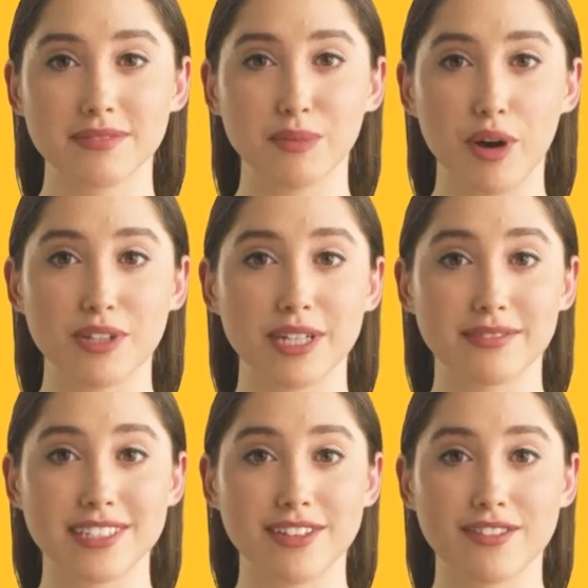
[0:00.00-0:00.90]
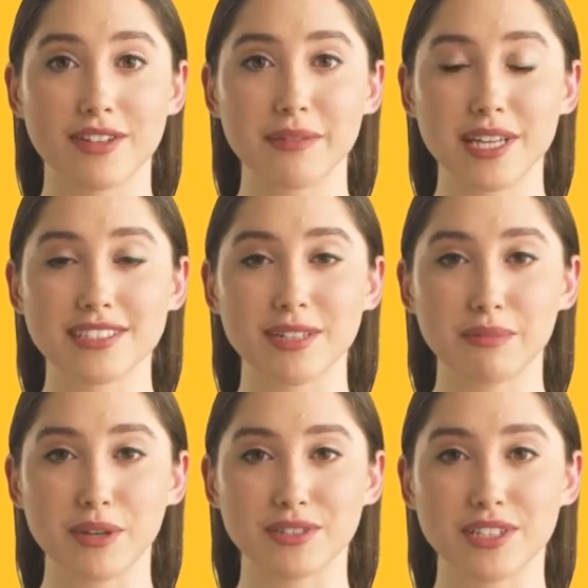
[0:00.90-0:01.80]
Welcome to the 3 most
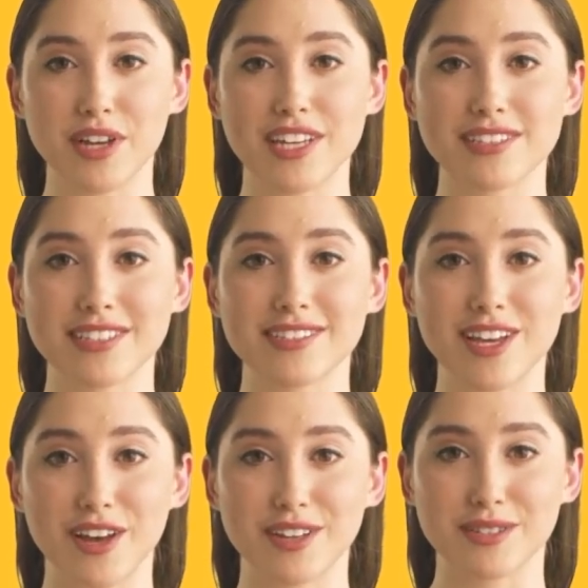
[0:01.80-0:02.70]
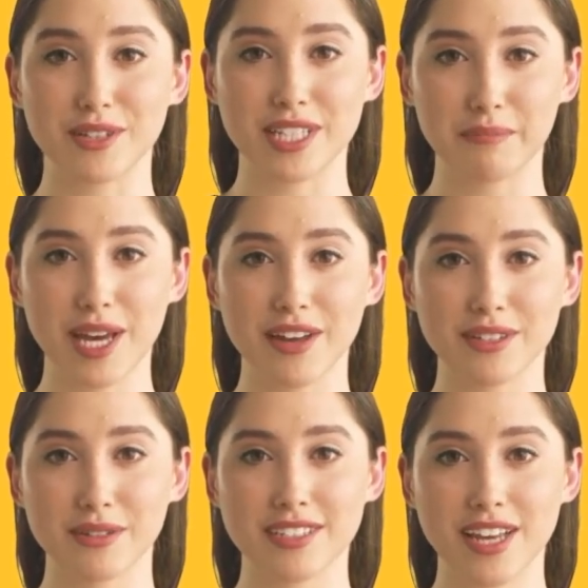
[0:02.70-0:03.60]
important questions to ask when
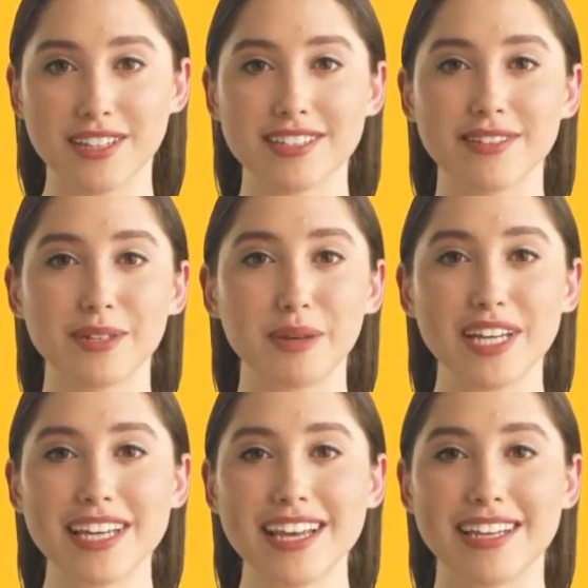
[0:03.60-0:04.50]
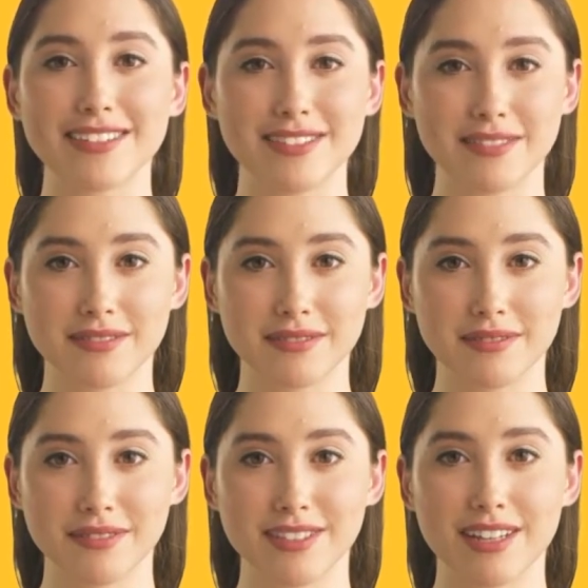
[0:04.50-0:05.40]
comparing alternative e-bike kits.
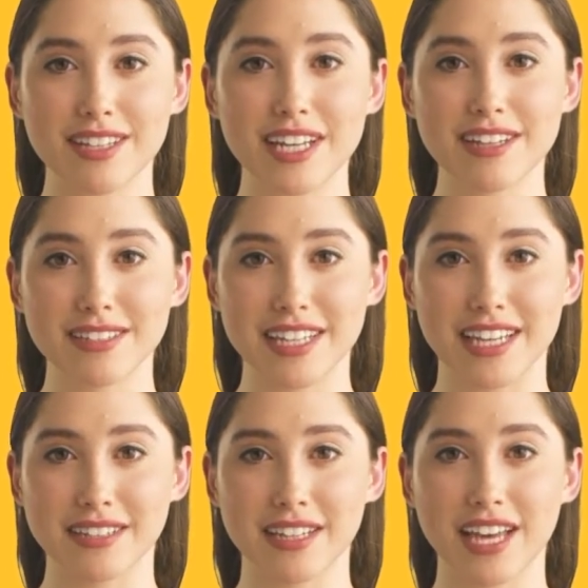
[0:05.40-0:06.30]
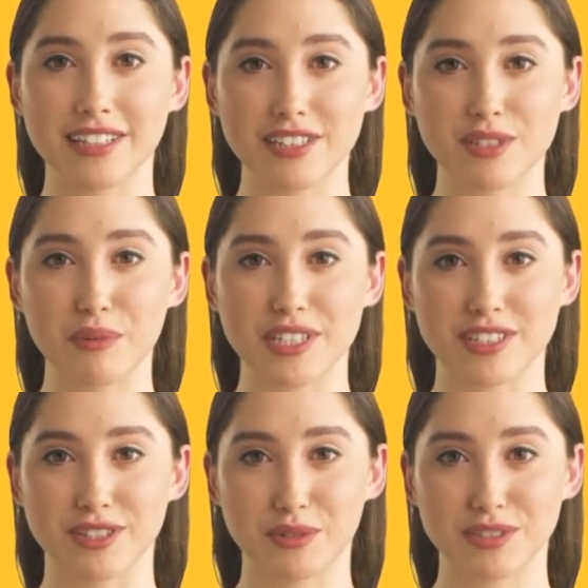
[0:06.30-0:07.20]
So take a seat and enjoy this
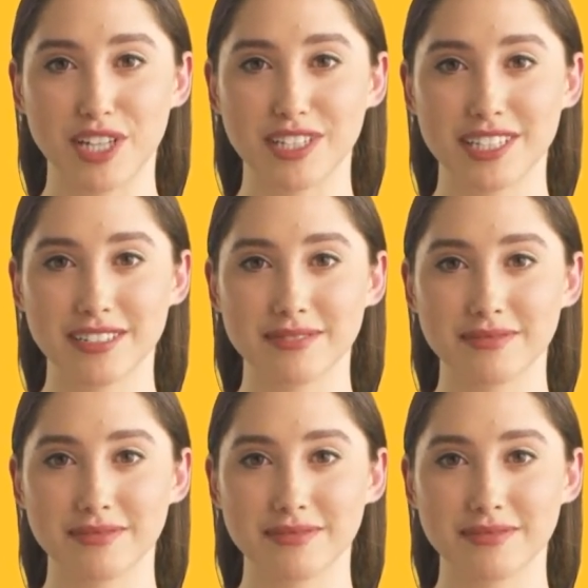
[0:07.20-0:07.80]
short journey.